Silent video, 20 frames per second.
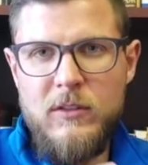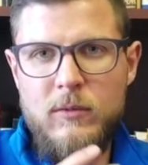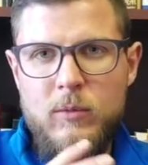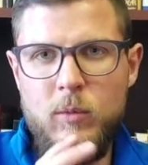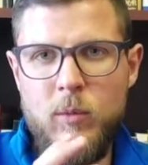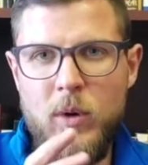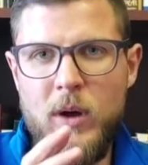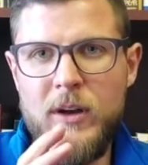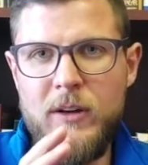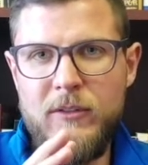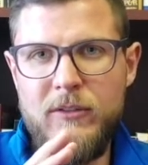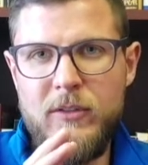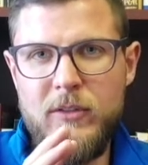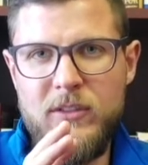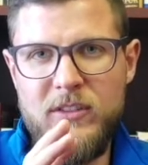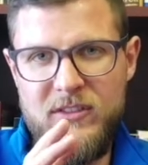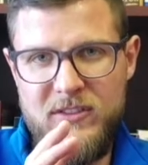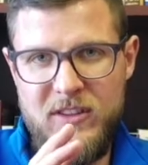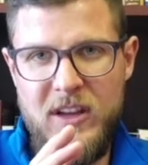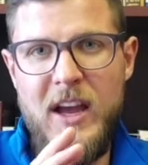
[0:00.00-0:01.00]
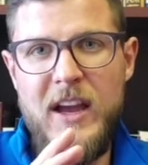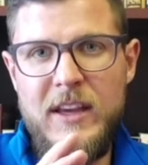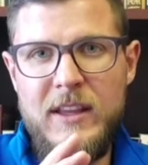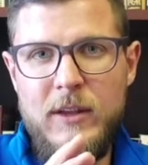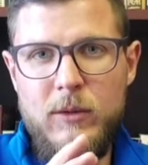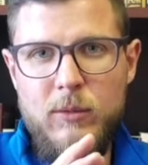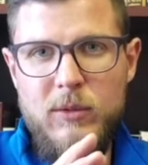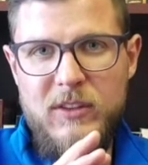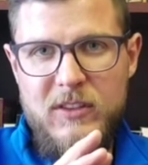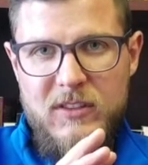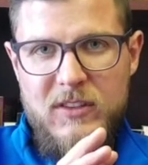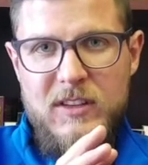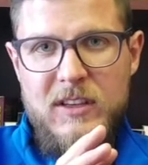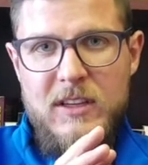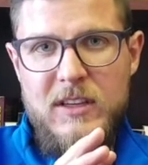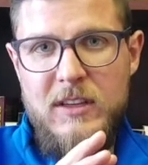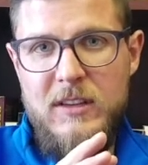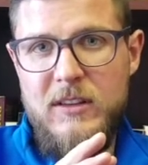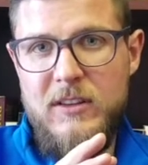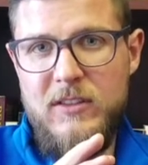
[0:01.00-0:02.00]
wonderful design that we see
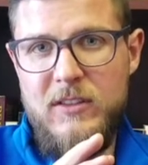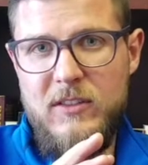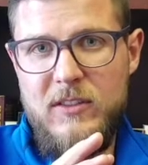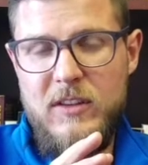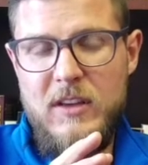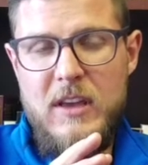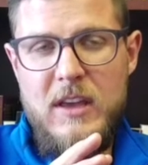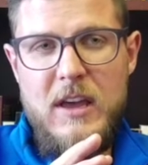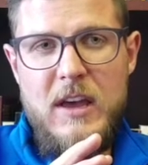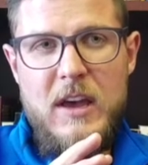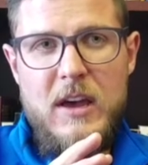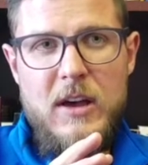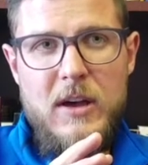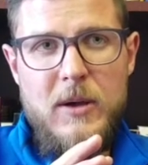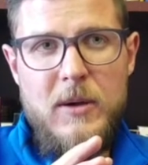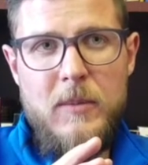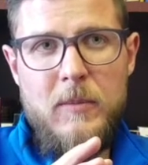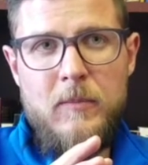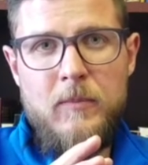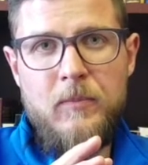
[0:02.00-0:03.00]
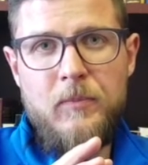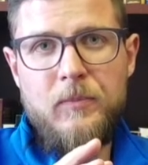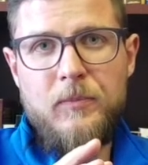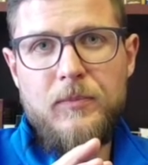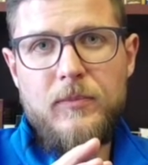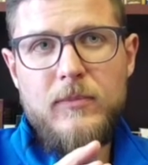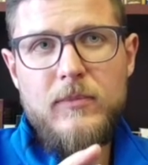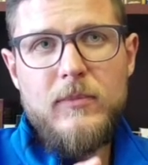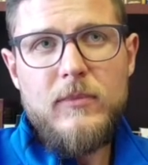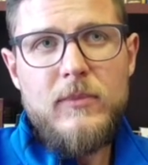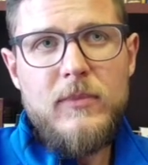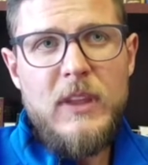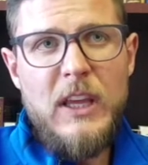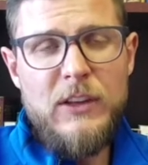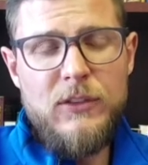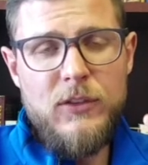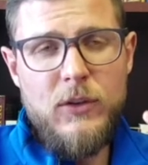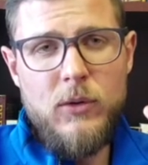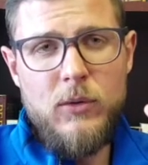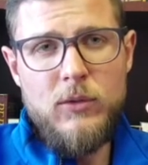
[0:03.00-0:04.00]
in this.
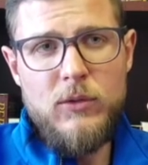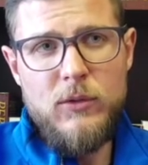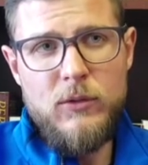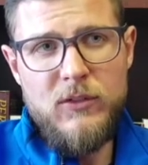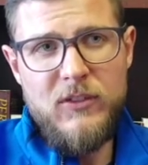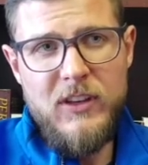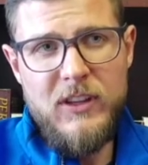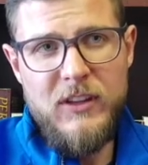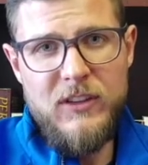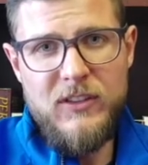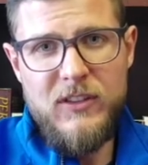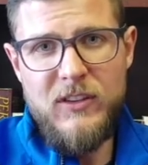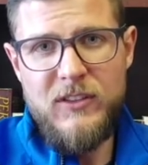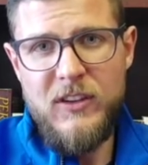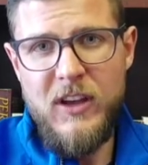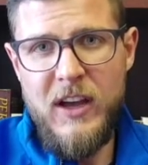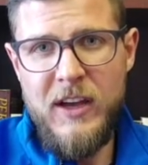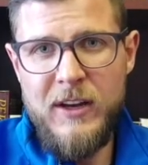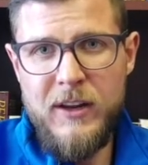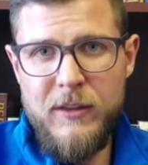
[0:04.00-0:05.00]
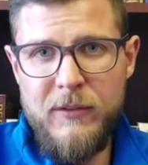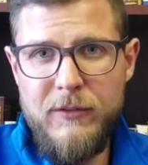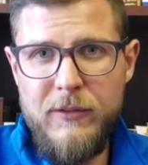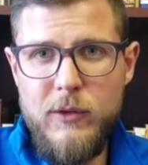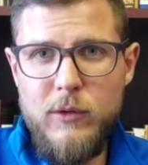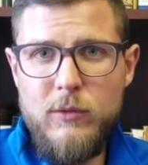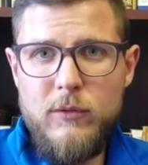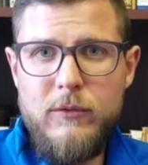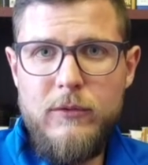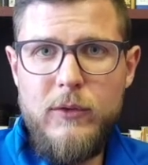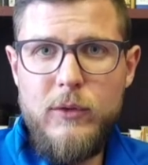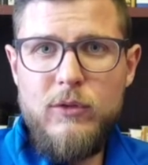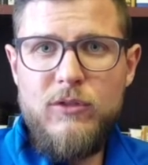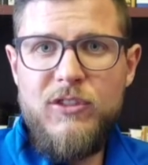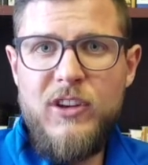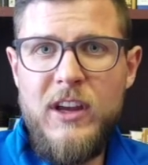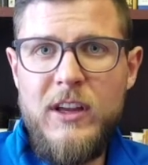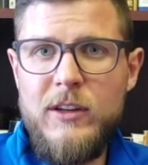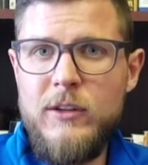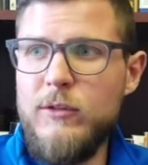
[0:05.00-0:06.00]
So you see this design in the food
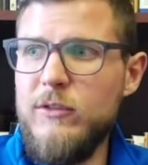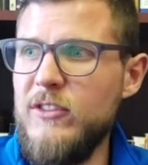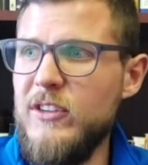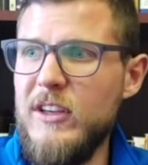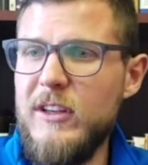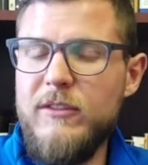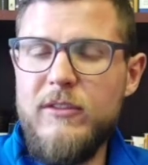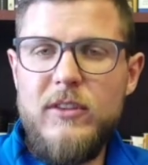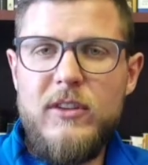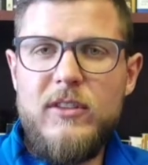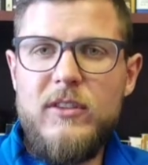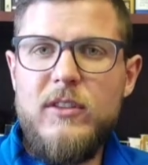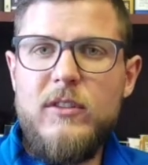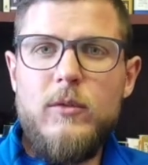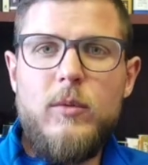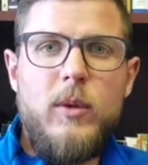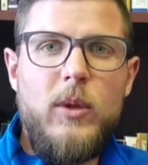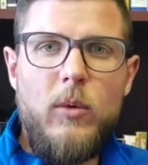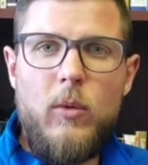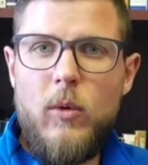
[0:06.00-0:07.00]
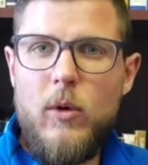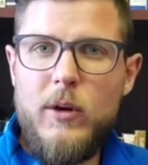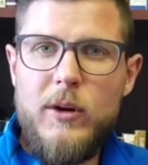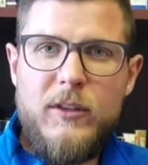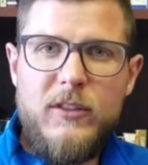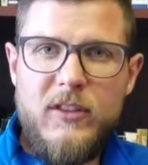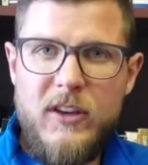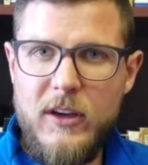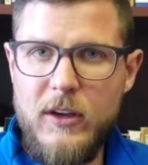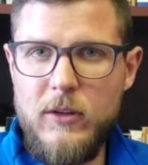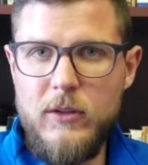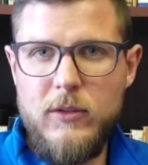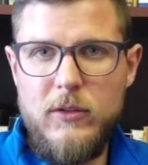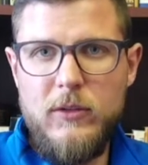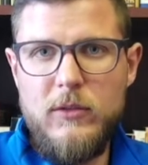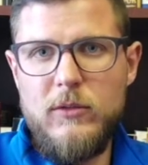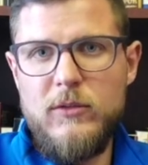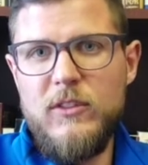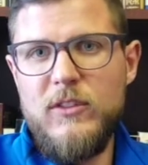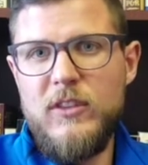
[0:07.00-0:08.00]
chain. You see it, for instance, with the water cycle
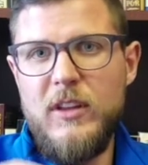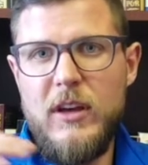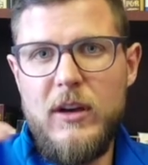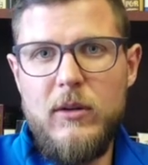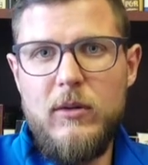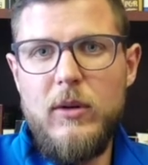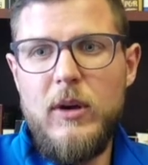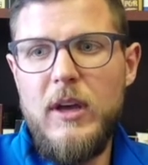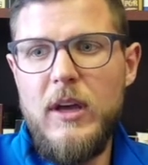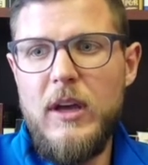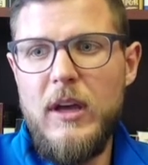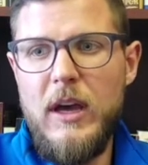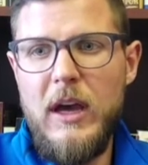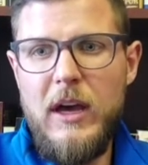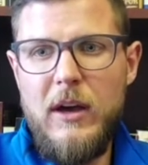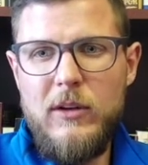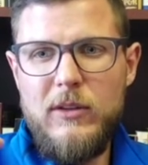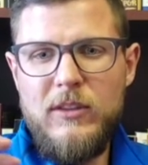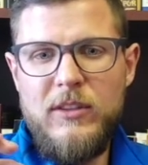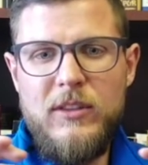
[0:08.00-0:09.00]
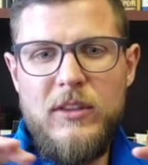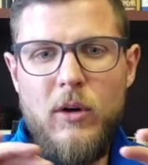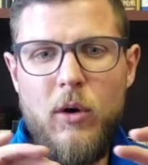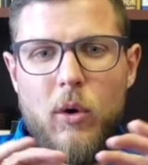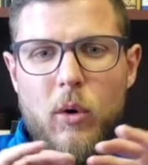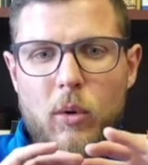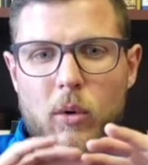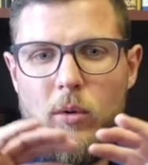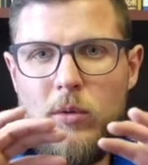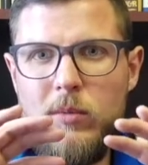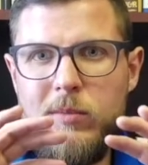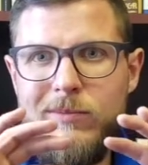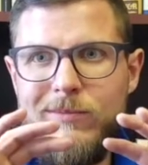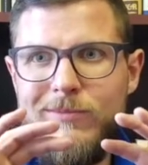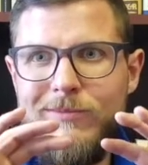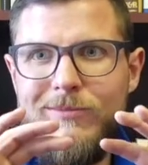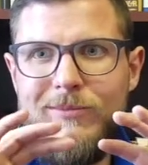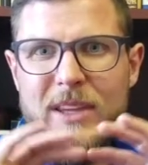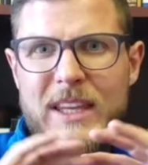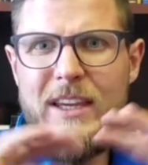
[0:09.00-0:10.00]
too. Just how the whole
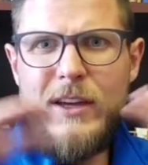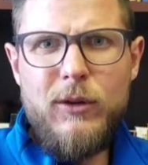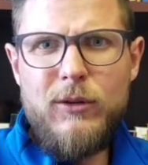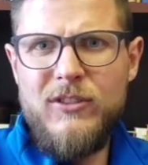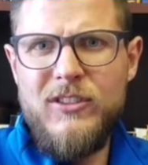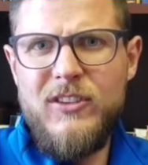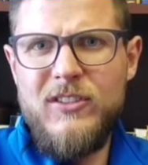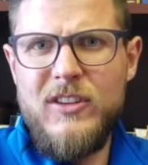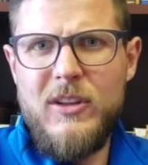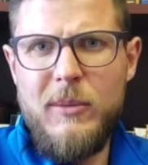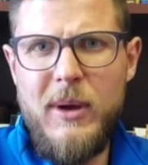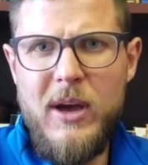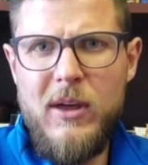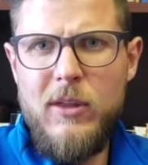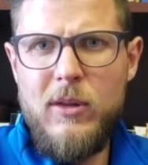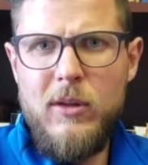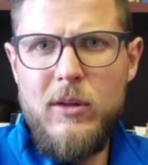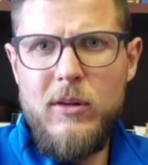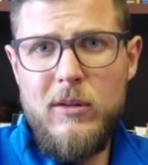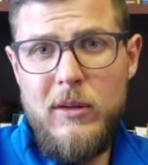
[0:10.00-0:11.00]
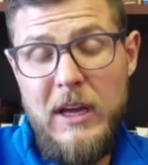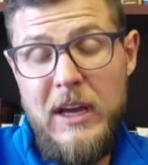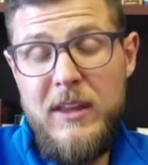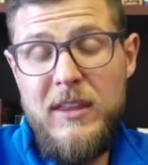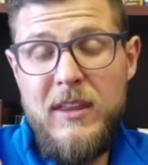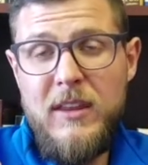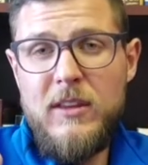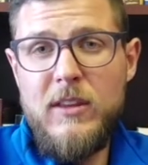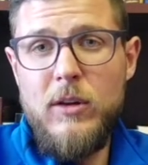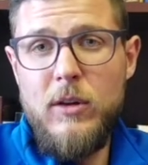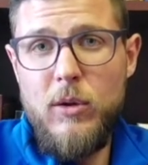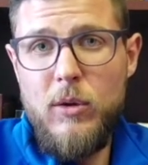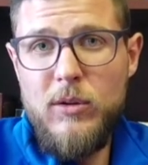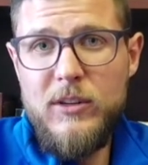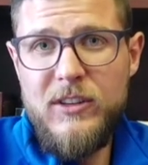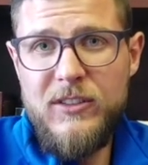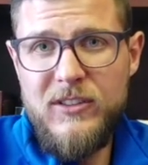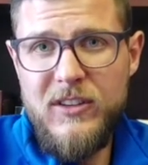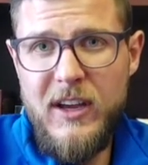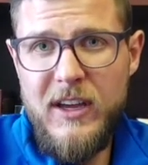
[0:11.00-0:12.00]
ecosystem, I think the Lord
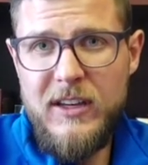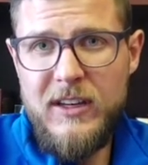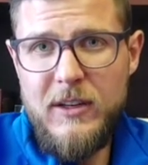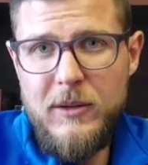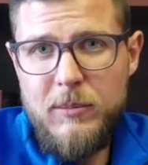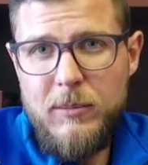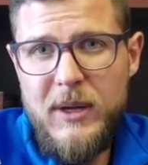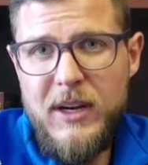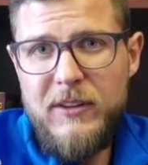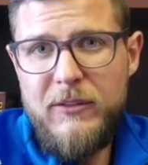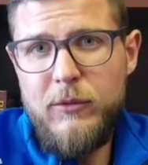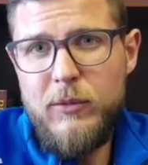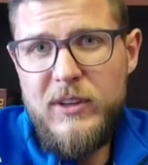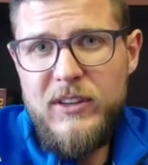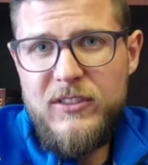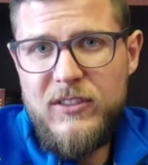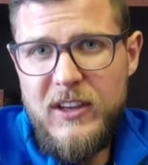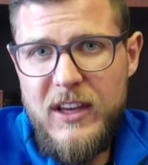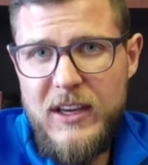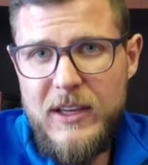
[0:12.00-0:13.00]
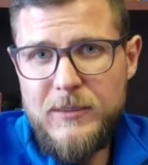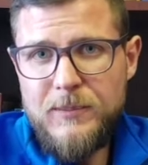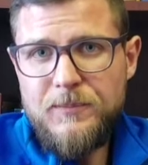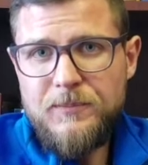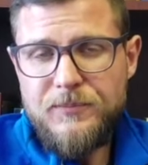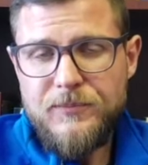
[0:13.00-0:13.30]
designed it. But if we say